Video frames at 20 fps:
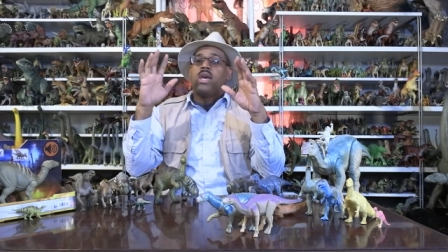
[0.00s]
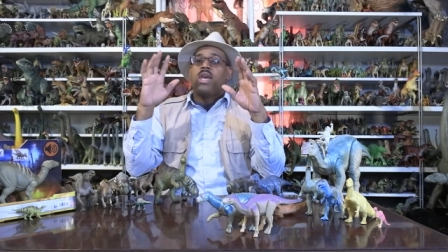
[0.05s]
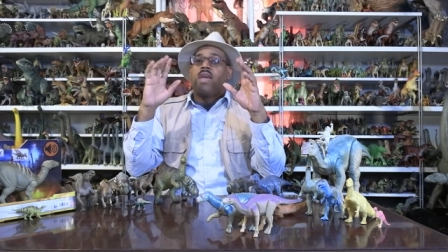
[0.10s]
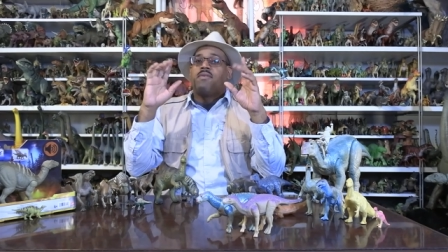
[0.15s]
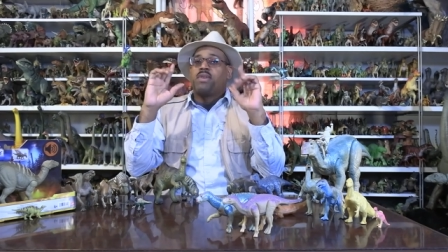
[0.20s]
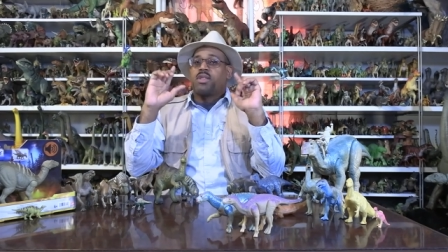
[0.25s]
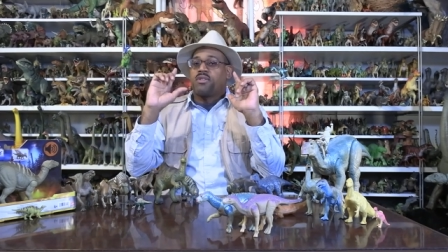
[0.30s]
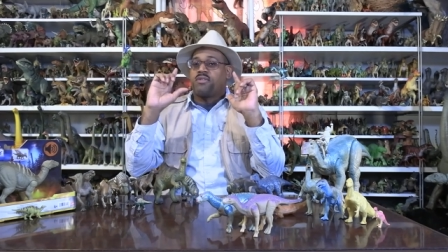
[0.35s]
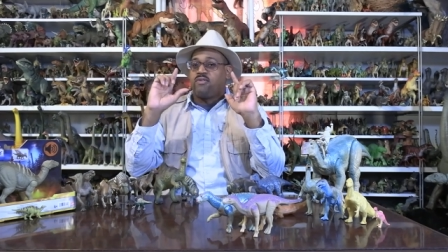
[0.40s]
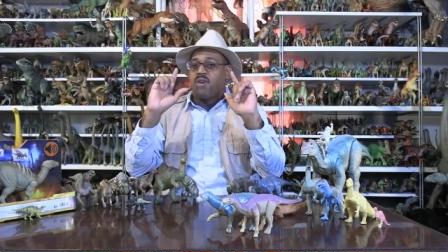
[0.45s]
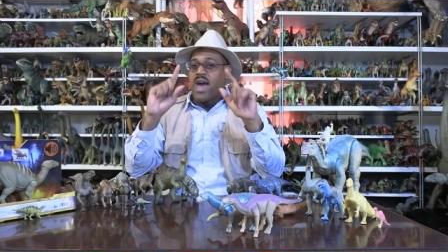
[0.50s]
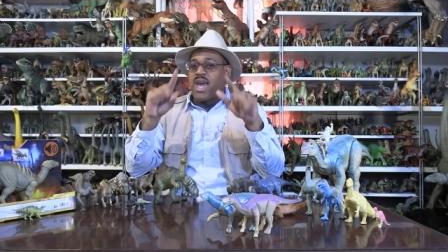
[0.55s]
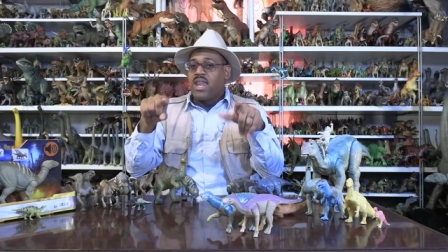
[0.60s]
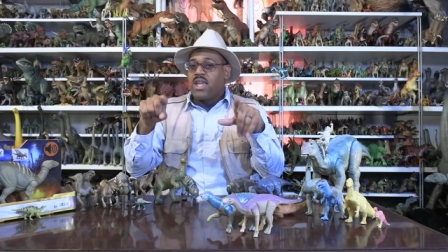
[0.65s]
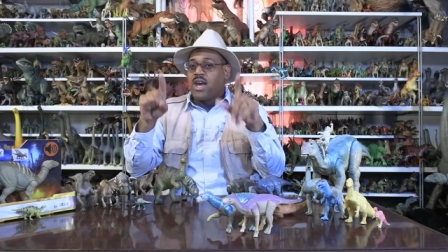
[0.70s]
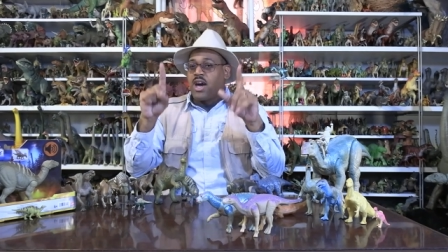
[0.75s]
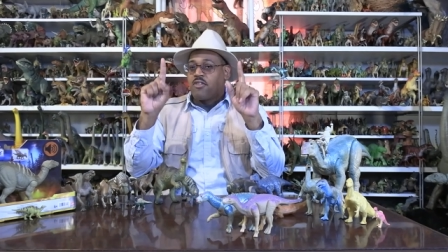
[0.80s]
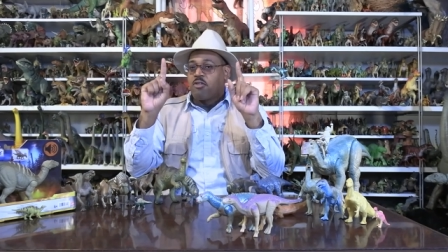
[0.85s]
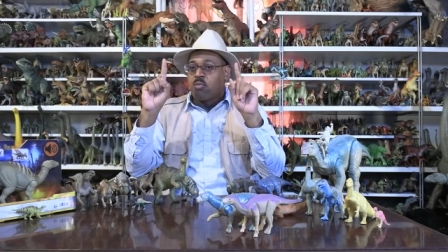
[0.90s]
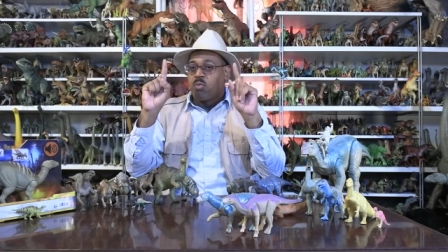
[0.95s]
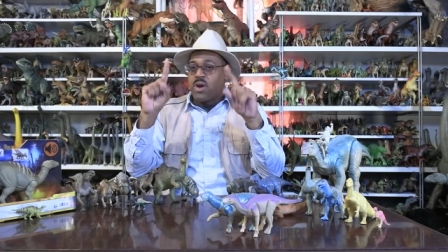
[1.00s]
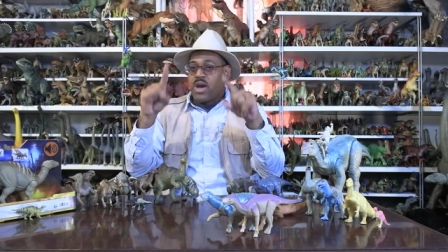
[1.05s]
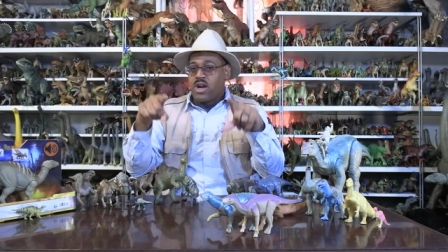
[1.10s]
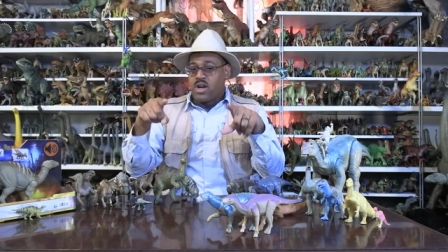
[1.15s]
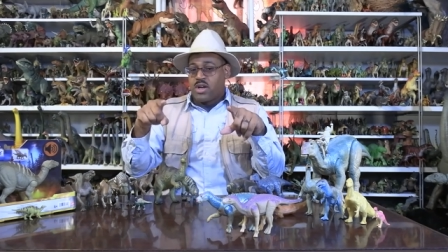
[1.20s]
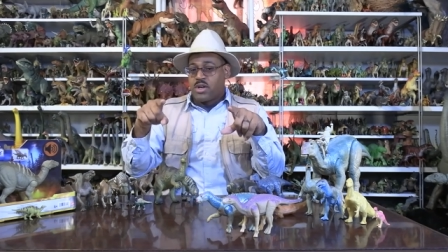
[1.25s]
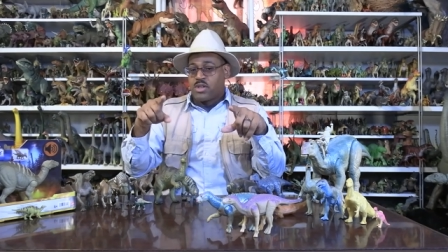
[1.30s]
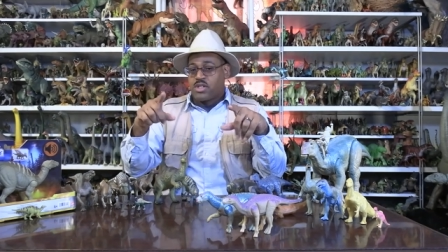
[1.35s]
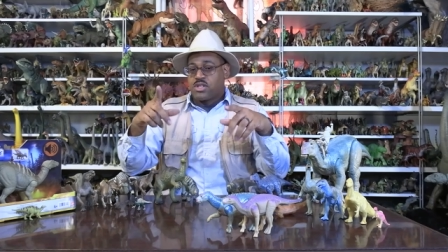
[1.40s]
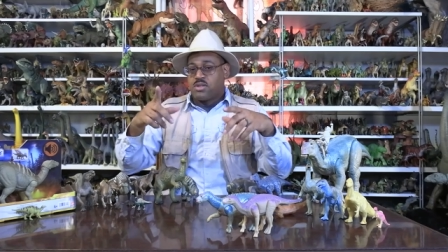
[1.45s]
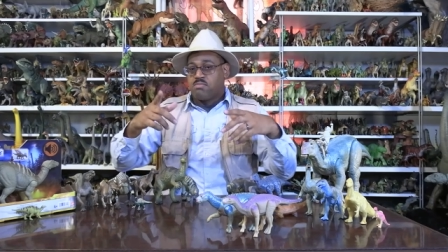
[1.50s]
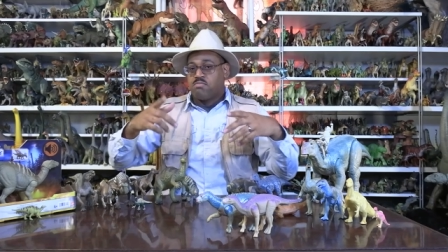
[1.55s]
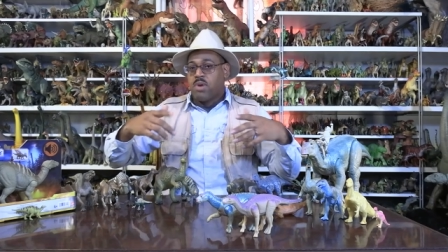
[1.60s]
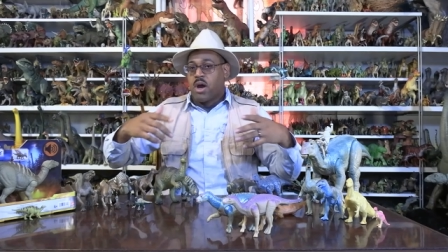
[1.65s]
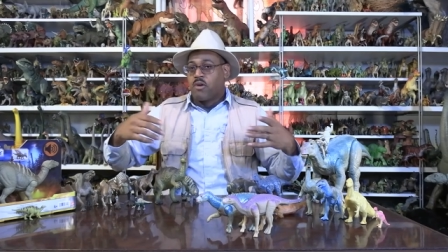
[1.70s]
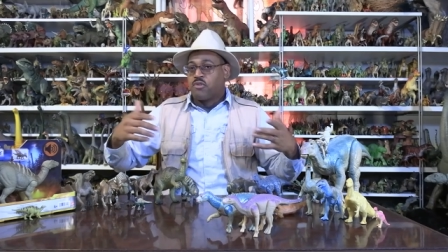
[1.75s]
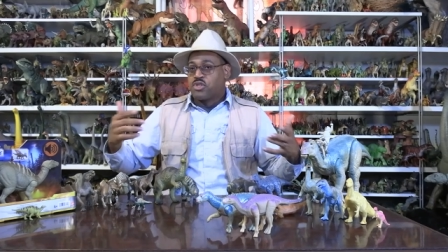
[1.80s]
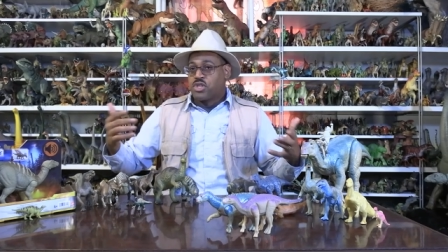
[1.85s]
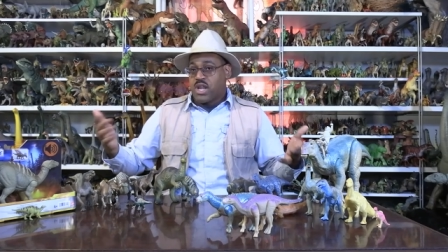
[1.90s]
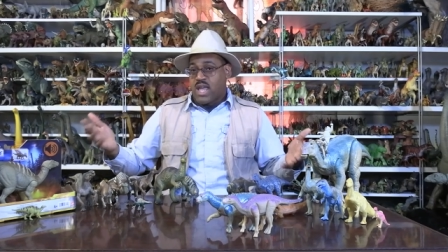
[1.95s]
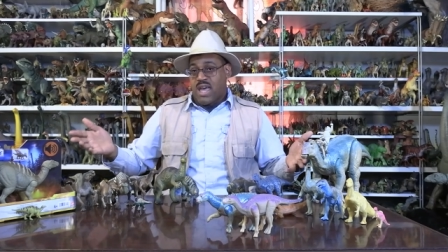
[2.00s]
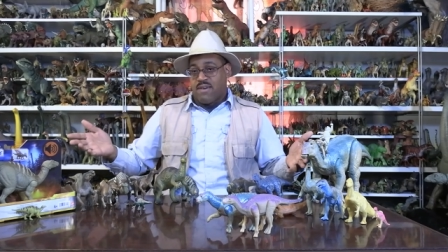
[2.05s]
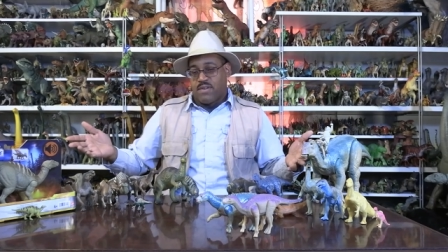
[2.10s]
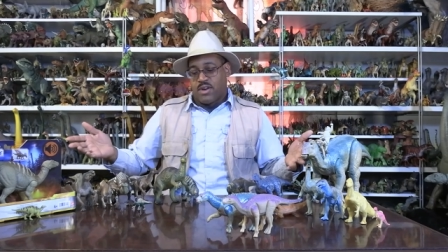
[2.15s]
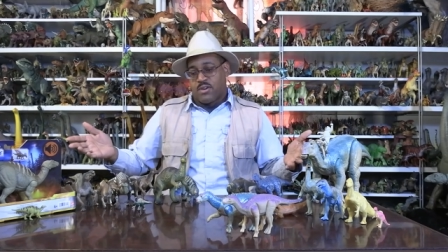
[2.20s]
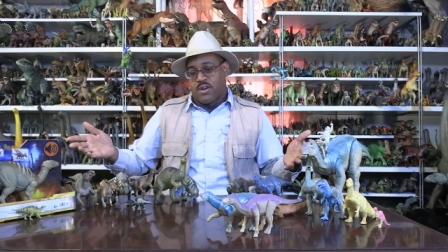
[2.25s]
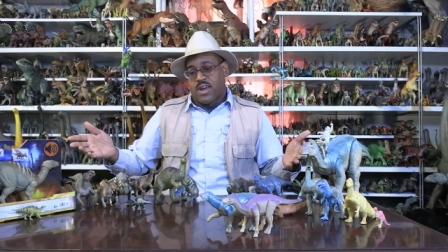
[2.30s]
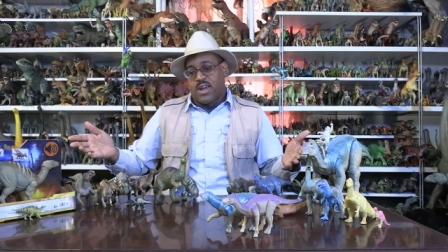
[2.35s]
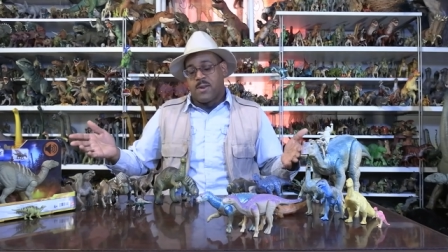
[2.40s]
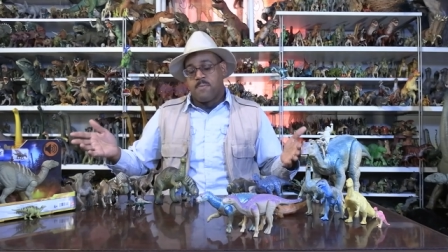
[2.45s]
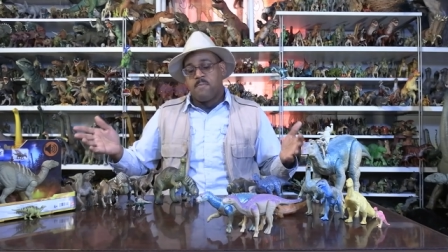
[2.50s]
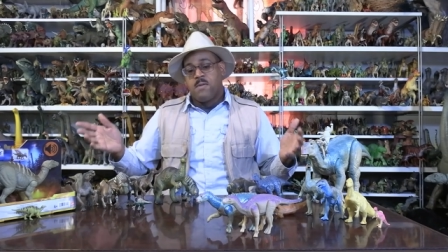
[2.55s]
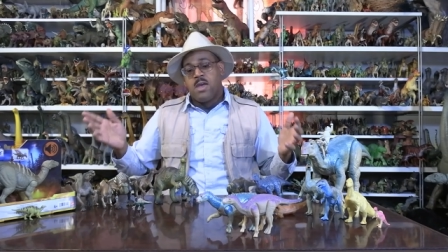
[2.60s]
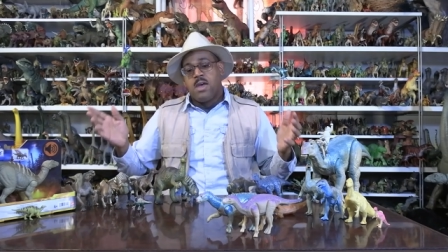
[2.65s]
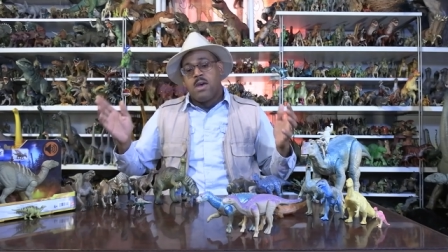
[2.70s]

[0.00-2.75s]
if it's fighting off predators, both should have it, right?